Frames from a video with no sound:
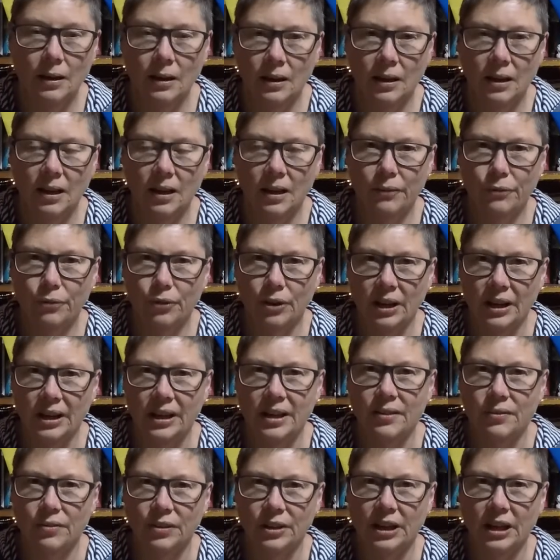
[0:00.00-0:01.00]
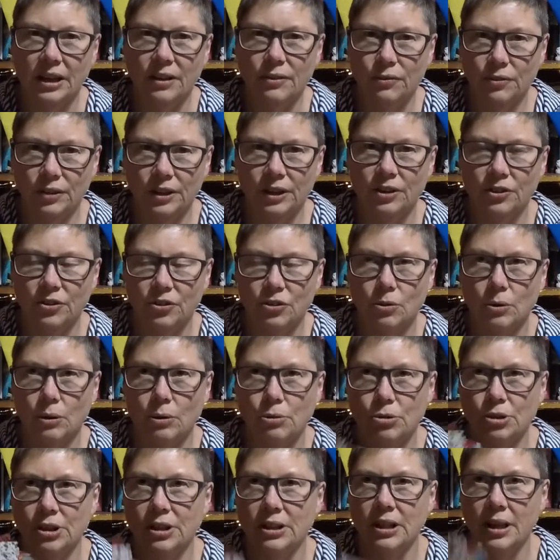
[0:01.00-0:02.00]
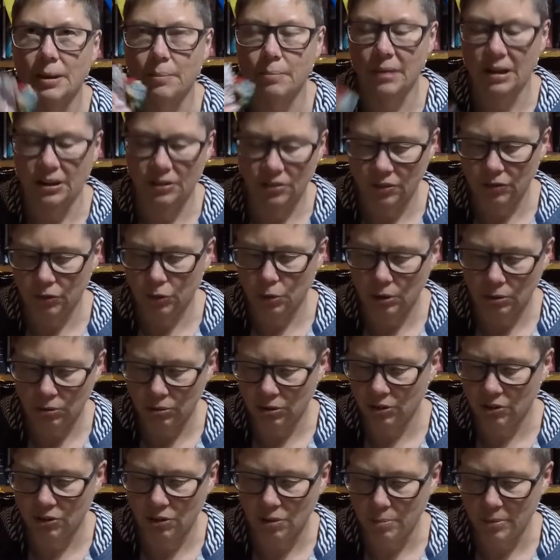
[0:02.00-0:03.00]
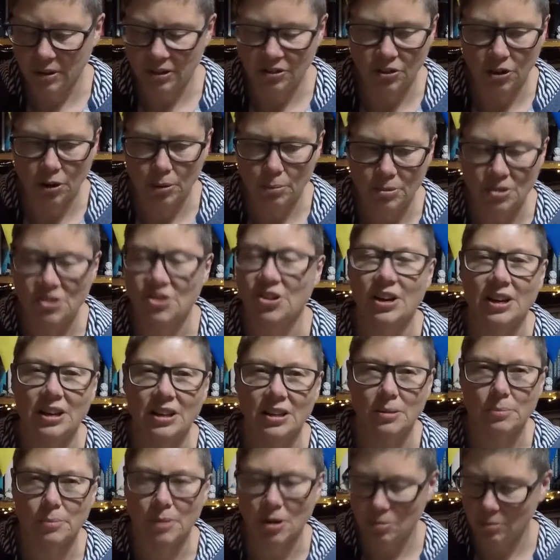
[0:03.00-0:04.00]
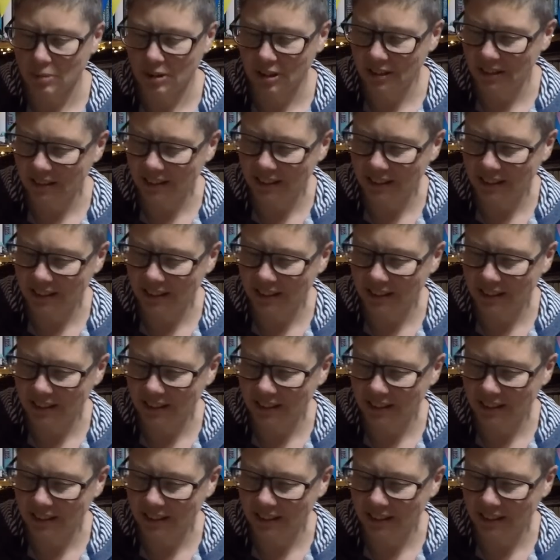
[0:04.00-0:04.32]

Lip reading: If I ever get finished quilting that massive quilt that's on my sewing machine at the moment.